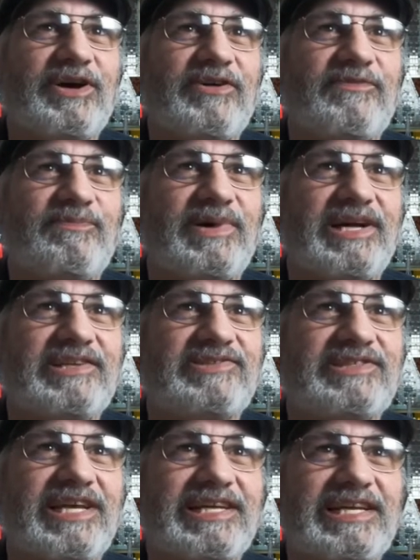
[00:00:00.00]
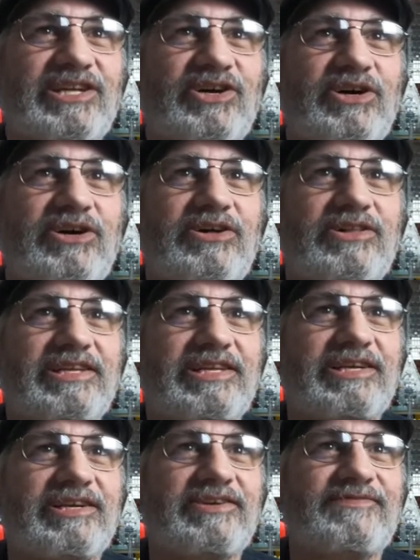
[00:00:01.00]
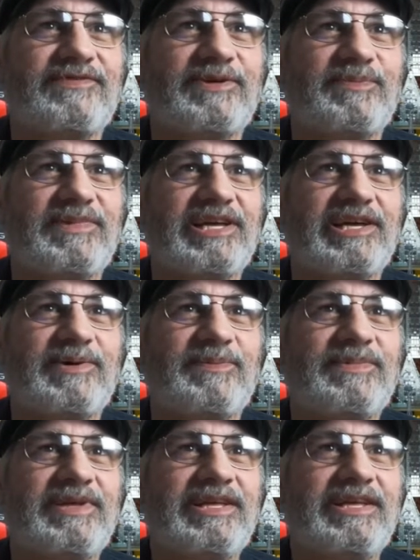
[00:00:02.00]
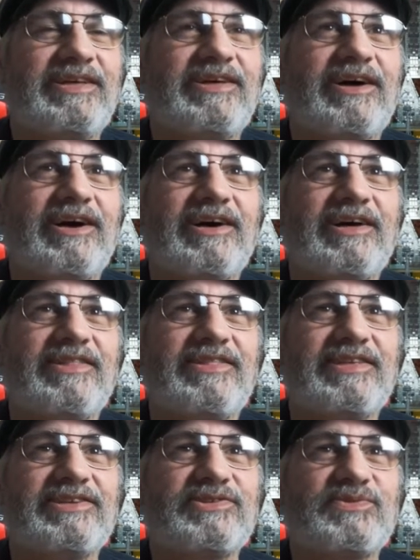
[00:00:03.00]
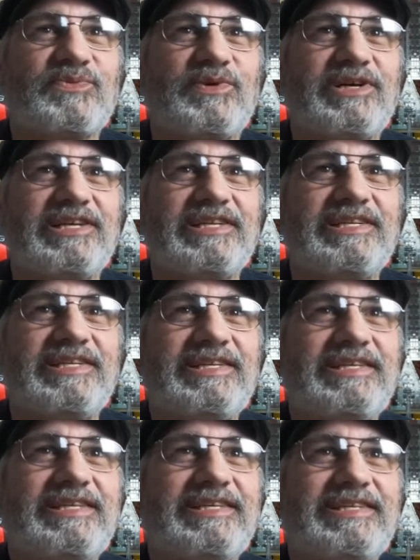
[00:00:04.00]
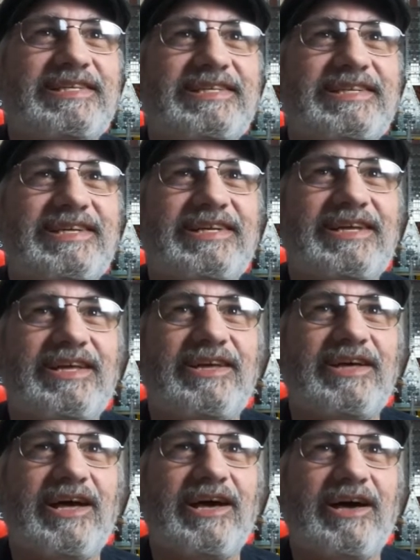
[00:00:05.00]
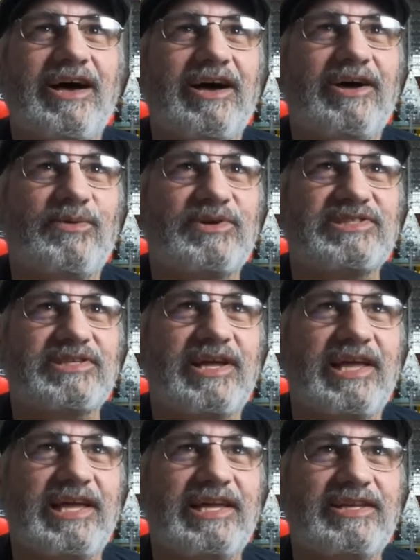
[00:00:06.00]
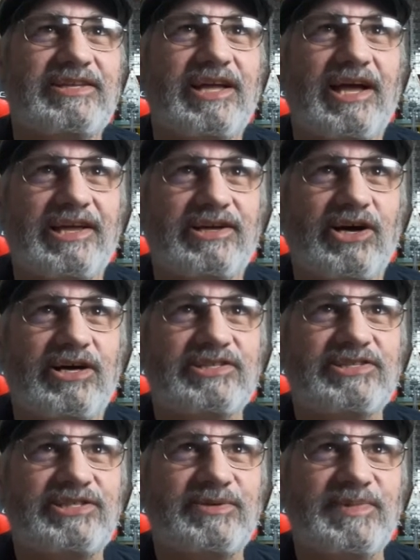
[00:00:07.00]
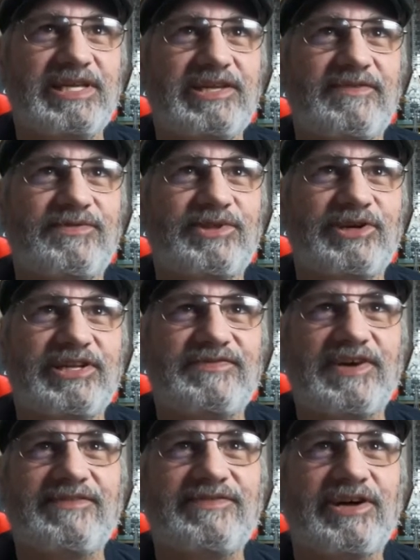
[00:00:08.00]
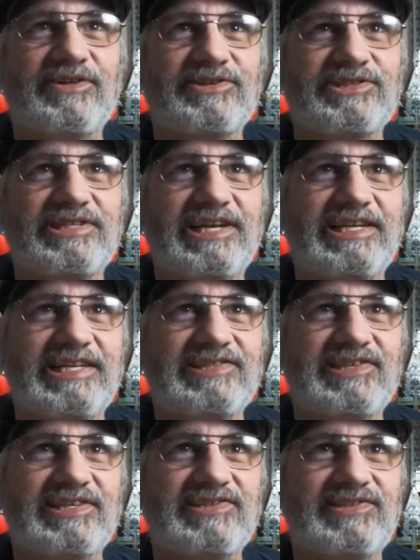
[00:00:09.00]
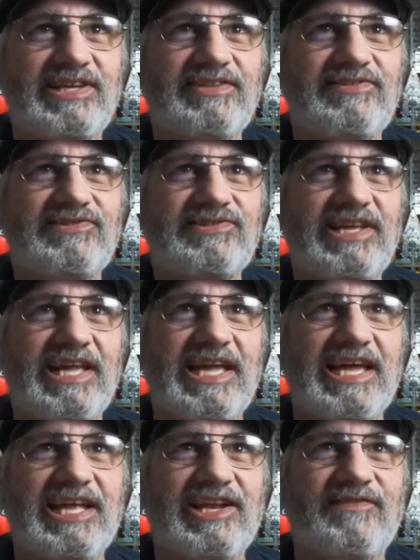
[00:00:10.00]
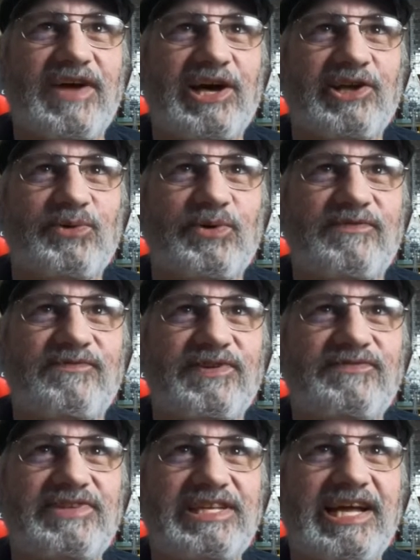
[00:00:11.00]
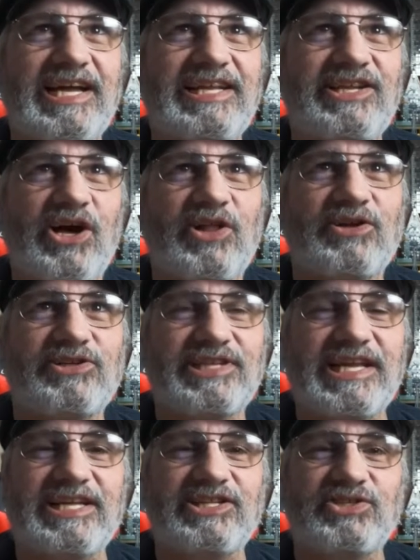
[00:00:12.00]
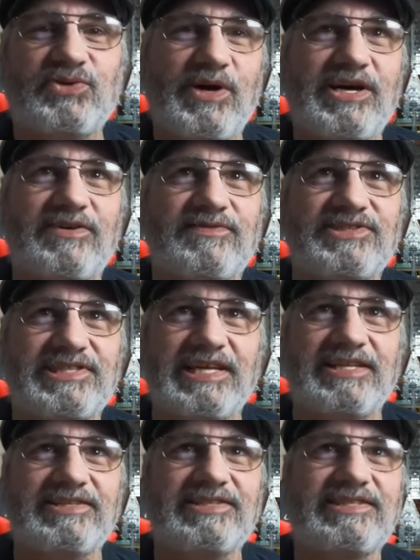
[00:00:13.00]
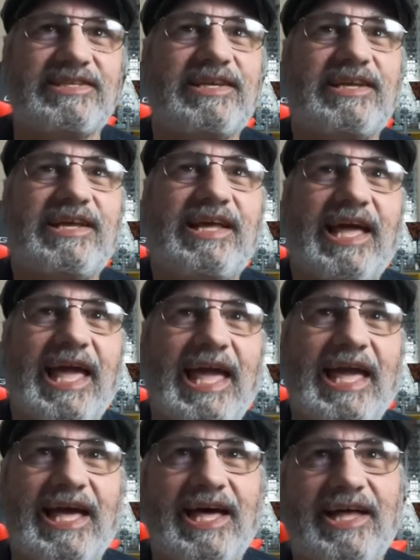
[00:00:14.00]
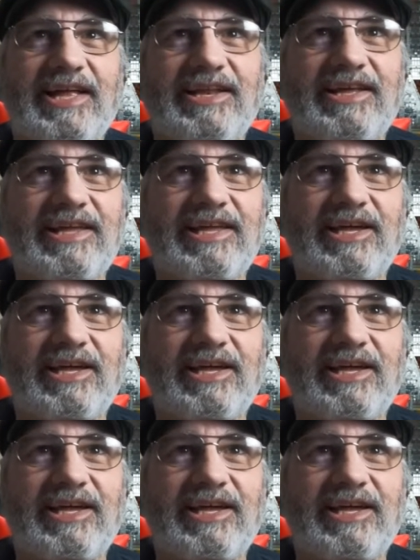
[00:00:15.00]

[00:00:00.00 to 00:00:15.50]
of my second haul here from them. This one was a cost to me of $35.96 and a value of $59.12. And